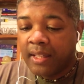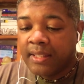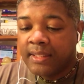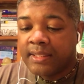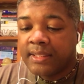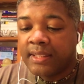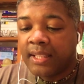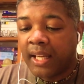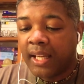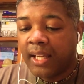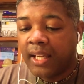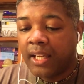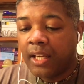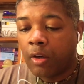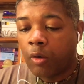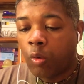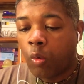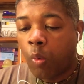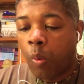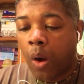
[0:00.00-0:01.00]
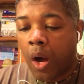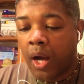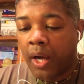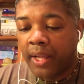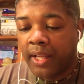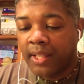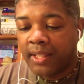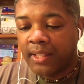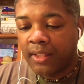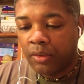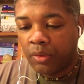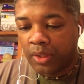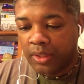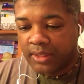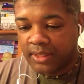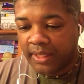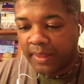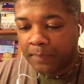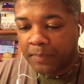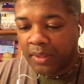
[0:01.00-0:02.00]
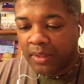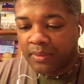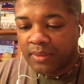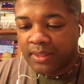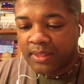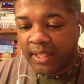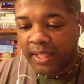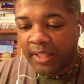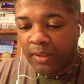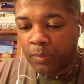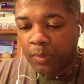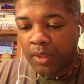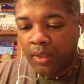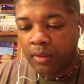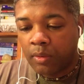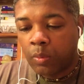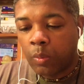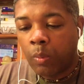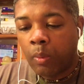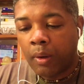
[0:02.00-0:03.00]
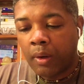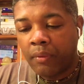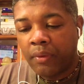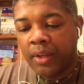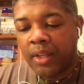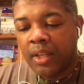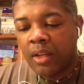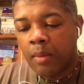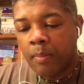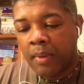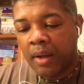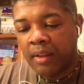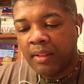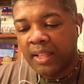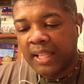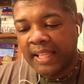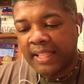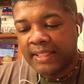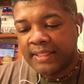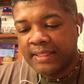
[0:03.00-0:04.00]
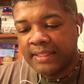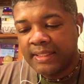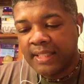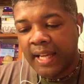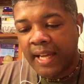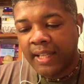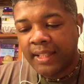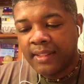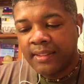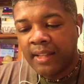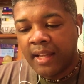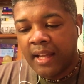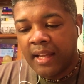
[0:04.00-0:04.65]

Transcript: Stay in a quiet and receptive state without worrying about the exact